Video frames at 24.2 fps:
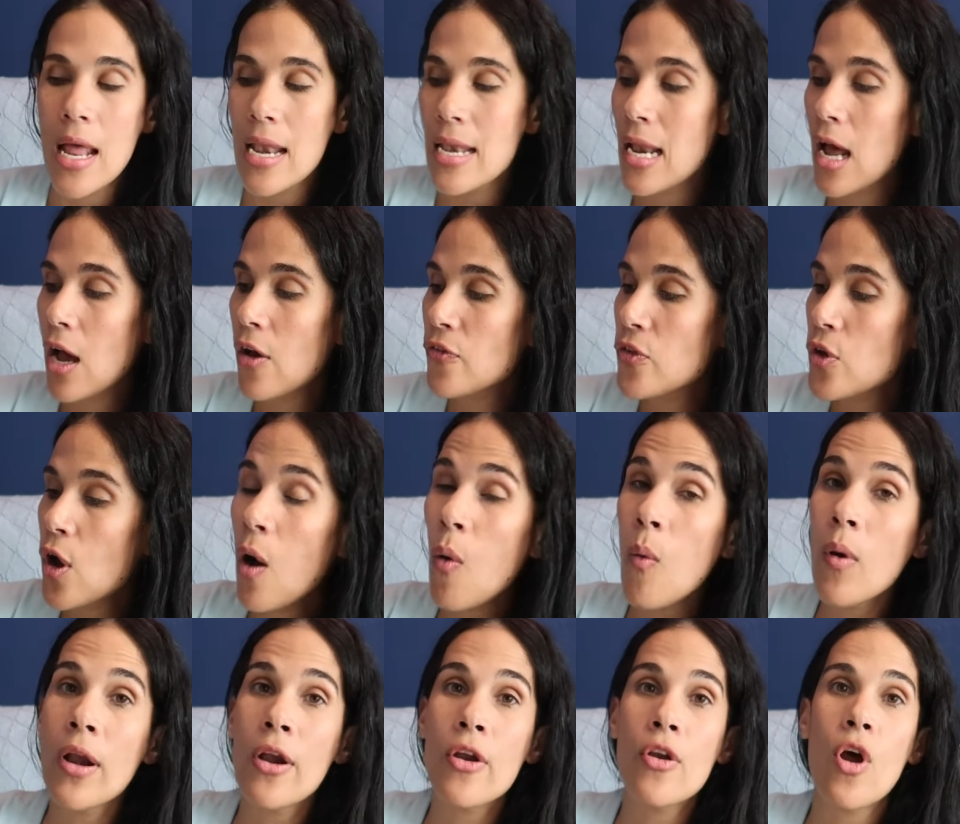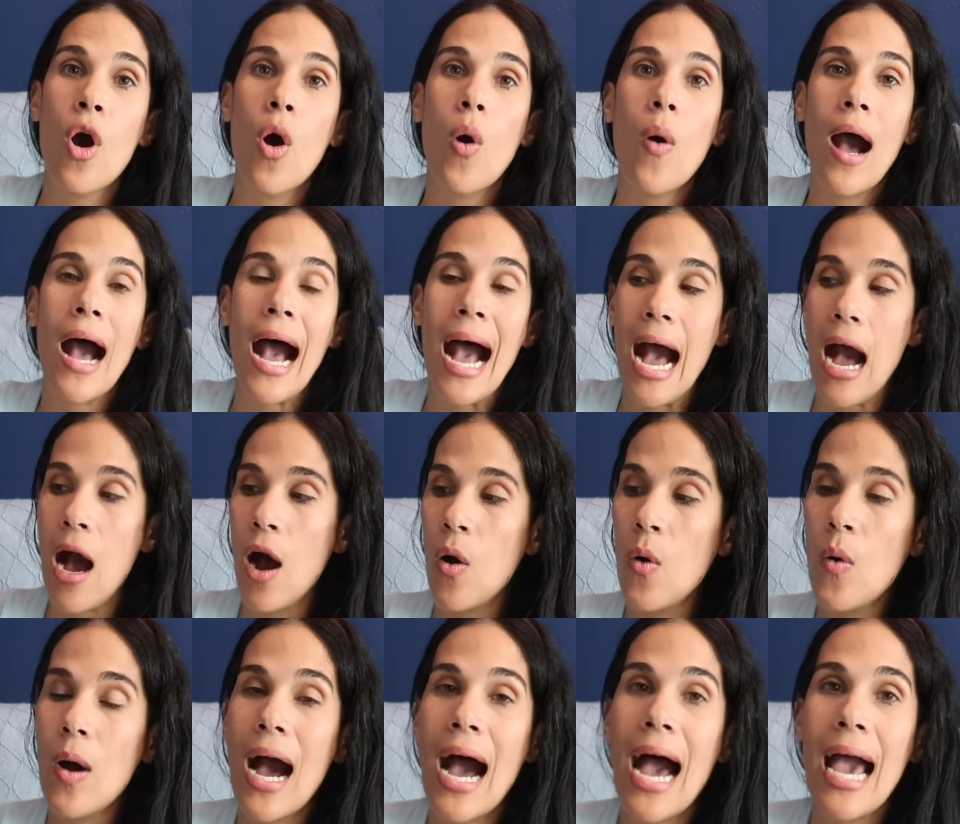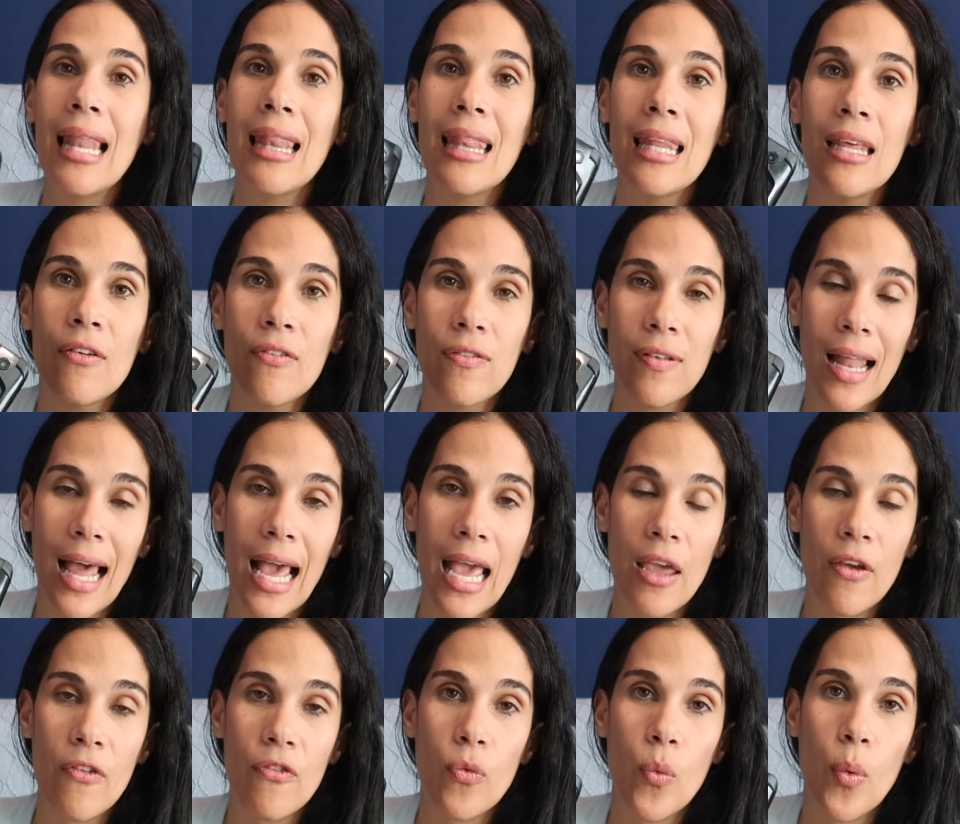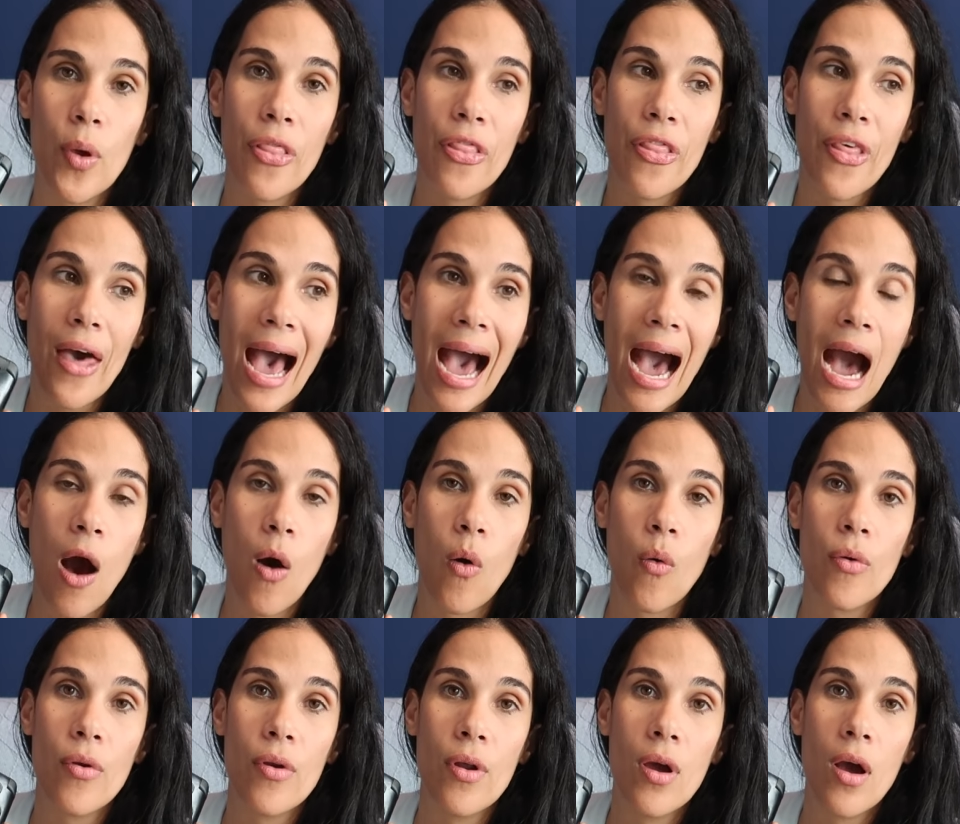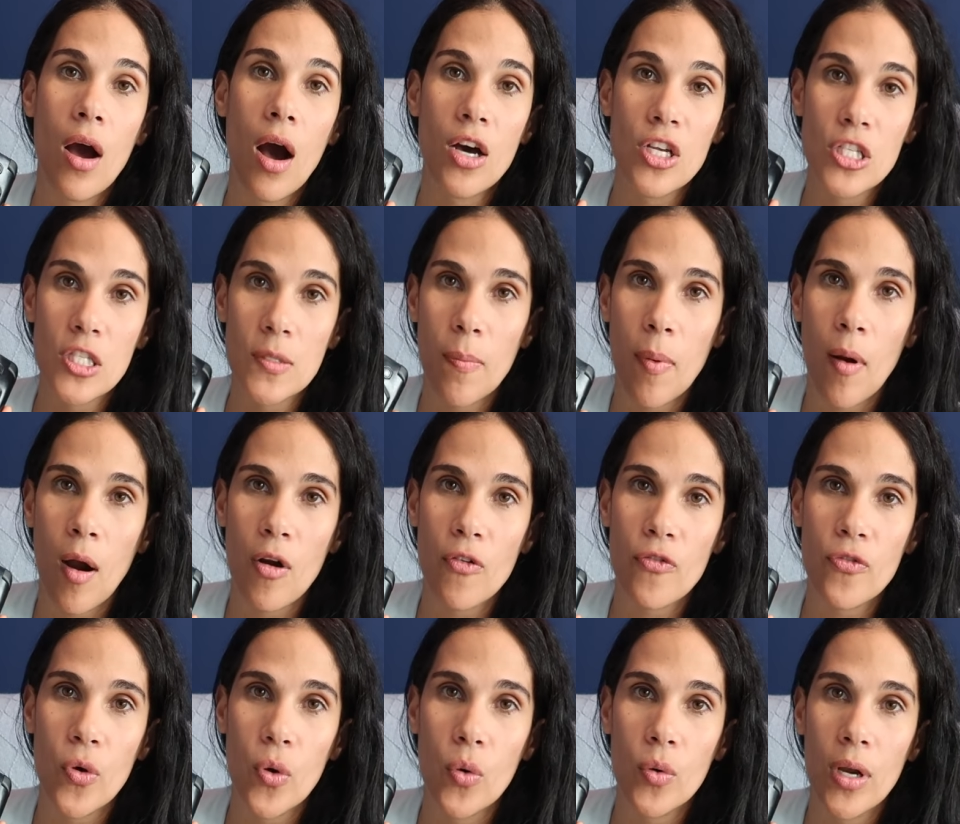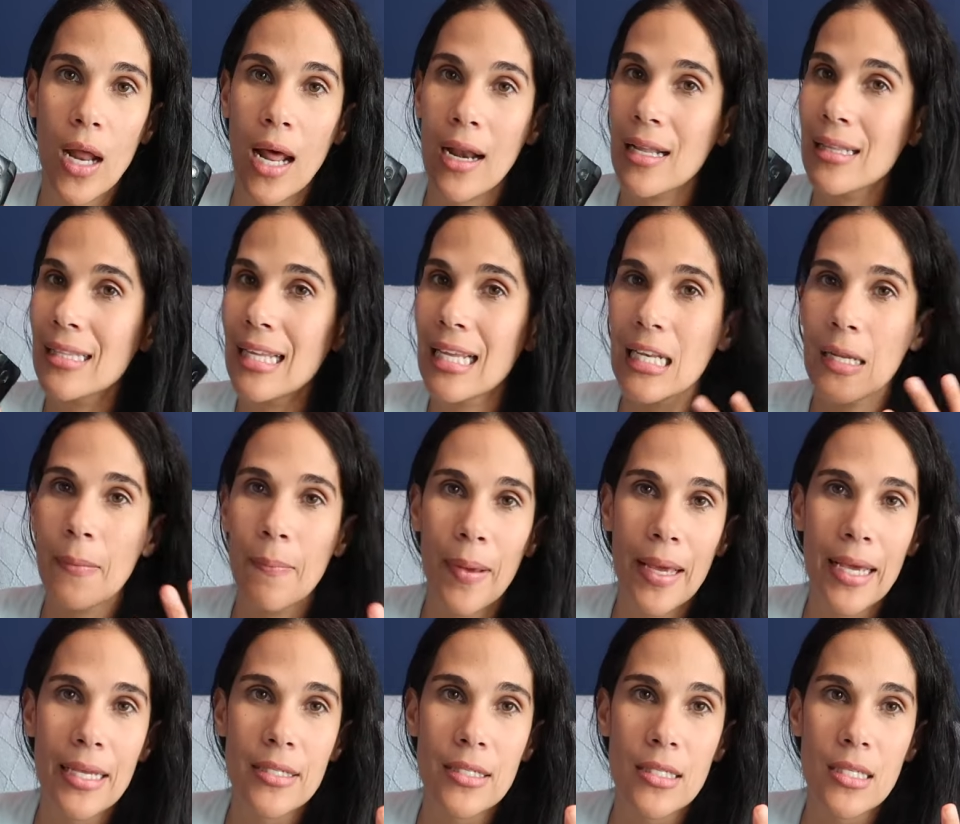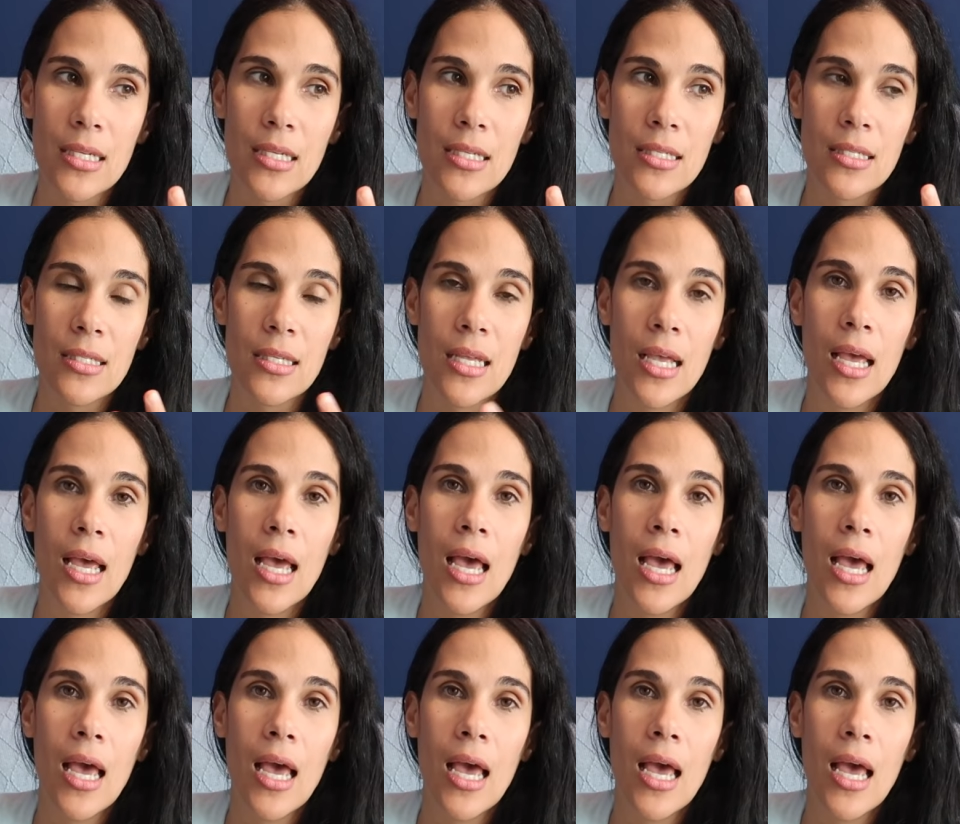Now, if y'all wanna know how I live life without a smartphone on a daily basis,